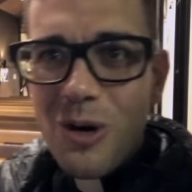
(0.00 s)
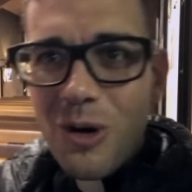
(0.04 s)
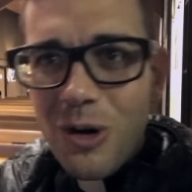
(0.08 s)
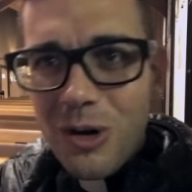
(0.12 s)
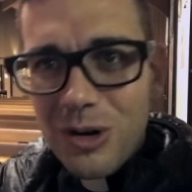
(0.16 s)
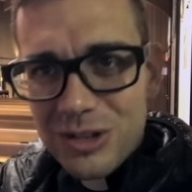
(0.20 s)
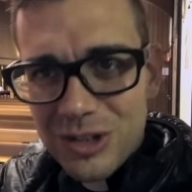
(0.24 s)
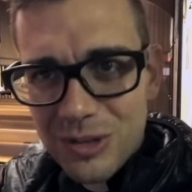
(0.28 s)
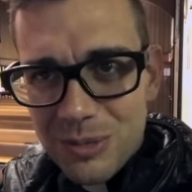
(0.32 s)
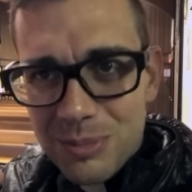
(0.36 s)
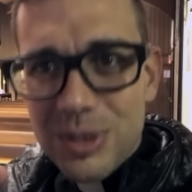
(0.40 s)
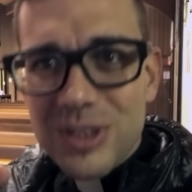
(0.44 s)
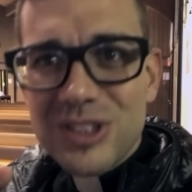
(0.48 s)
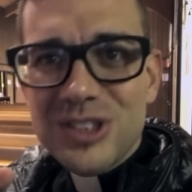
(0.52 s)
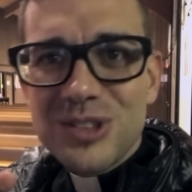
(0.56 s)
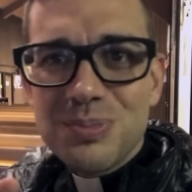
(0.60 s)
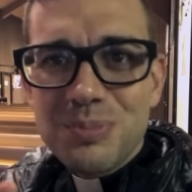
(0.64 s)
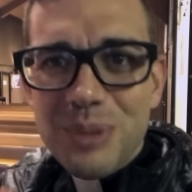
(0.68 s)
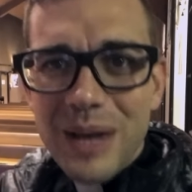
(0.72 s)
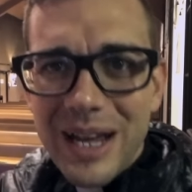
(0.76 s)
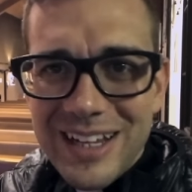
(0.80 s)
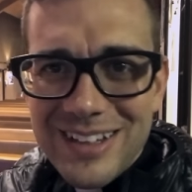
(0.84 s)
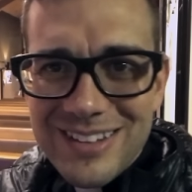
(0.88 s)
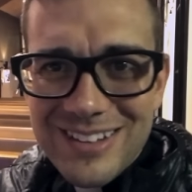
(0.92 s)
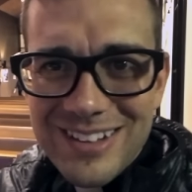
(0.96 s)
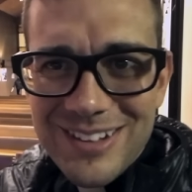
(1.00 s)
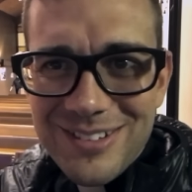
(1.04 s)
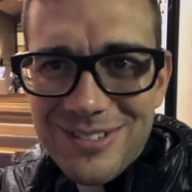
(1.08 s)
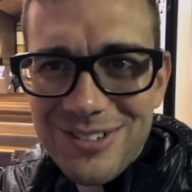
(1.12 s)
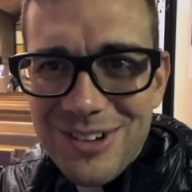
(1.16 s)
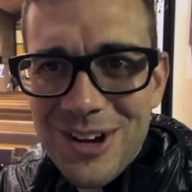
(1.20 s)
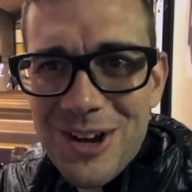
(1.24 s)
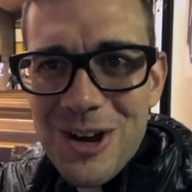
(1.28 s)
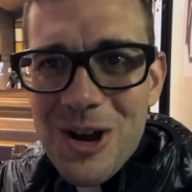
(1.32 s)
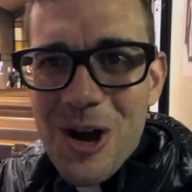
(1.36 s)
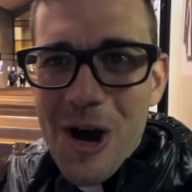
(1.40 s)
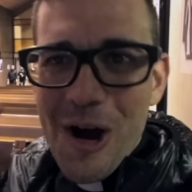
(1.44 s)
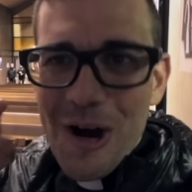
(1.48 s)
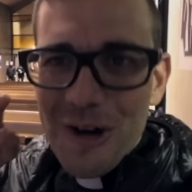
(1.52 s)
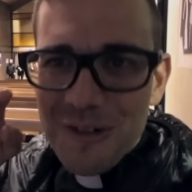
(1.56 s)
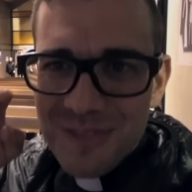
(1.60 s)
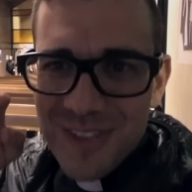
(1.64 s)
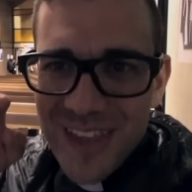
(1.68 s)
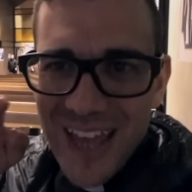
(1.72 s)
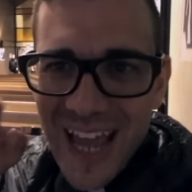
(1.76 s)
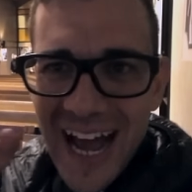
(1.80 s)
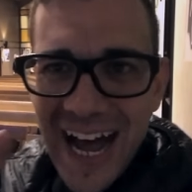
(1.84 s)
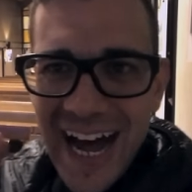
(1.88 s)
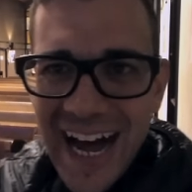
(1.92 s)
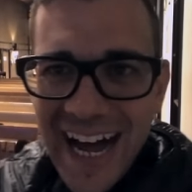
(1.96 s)
or the perspective of
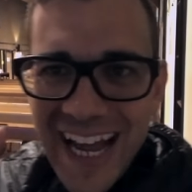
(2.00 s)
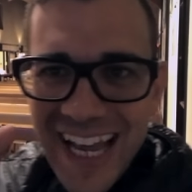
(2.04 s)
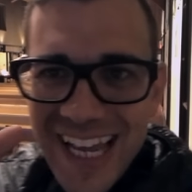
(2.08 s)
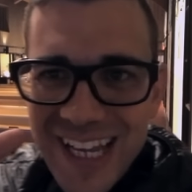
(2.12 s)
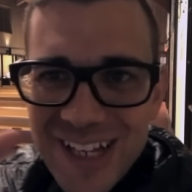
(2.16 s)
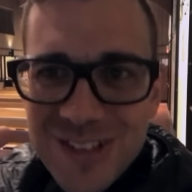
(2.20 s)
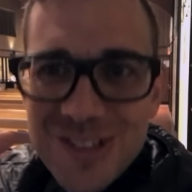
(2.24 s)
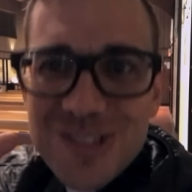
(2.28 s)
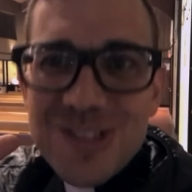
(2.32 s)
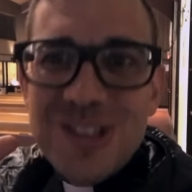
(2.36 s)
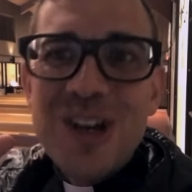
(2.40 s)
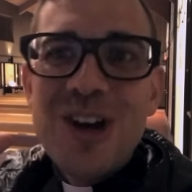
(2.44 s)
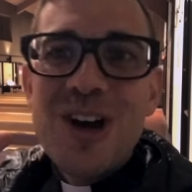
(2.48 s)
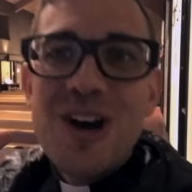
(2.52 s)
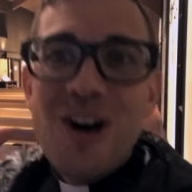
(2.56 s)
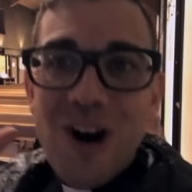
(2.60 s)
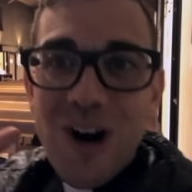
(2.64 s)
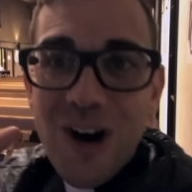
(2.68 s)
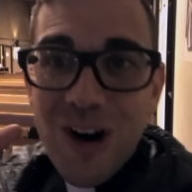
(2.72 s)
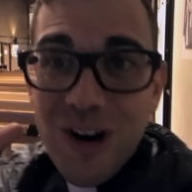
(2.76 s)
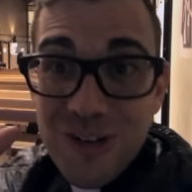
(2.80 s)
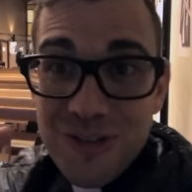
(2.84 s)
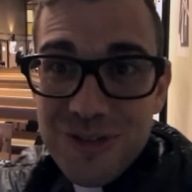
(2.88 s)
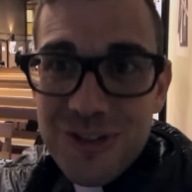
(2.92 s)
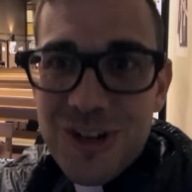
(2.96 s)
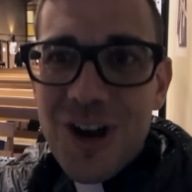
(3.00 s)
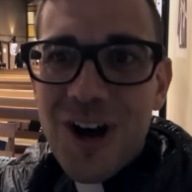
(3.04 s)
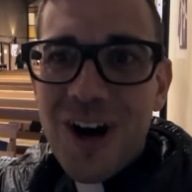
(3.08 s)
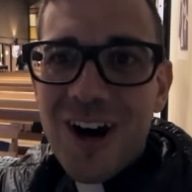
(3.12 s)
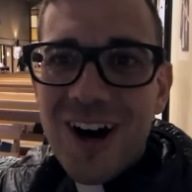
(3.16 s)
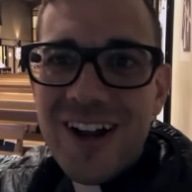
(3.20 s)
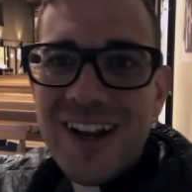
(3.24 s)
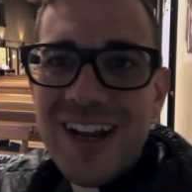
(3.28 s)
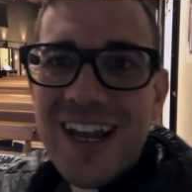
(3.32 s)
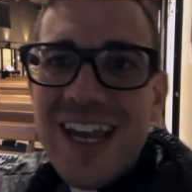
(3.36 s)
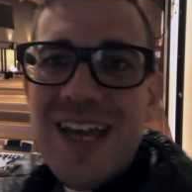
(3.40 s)
the eyes of God